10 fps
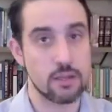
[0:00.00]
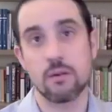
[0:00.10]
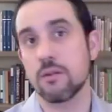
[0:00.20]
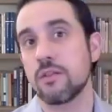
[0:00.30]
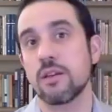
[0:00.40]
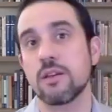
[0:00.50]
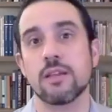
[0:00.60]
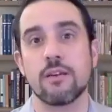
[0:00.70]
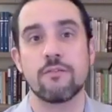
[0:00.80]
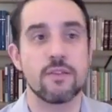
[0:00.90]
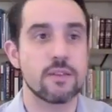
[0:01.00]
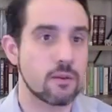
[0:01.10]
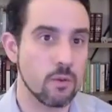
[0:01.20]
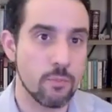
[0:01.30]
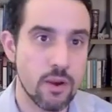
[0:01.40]
It could things like
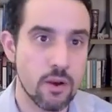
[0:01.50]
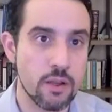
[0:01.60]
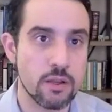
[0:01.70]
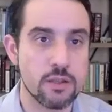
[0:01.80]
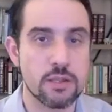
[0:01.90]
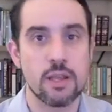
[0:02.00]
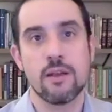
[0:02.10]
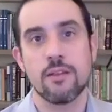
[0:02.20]
physical appearance,